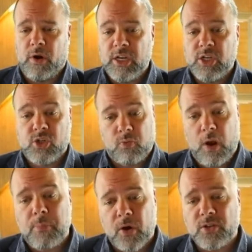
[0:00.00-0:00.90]

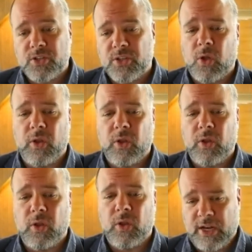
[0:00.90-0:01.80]
intrapersonal, like
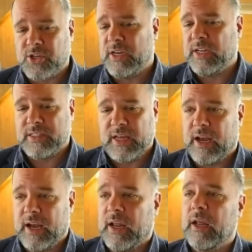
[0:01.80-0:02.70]
depression,
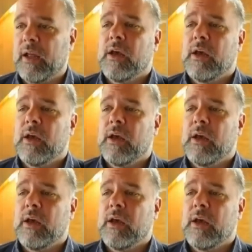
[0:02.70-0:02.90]
anxiety.